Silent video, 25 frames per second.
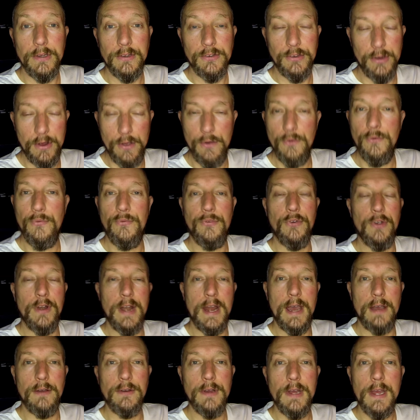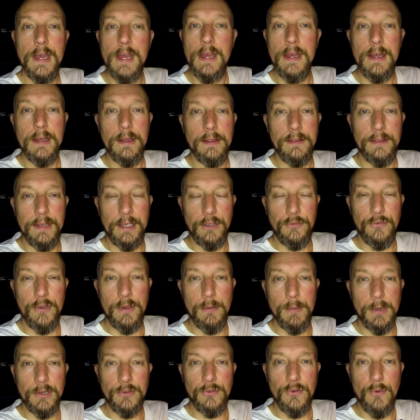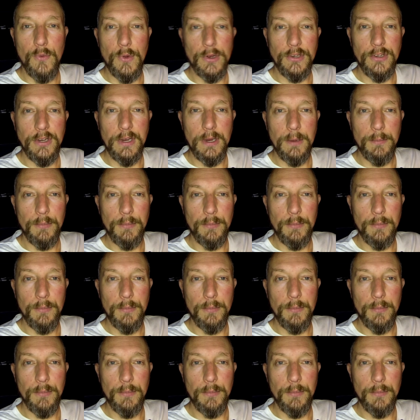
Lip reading: So for now, thanks very much for watching.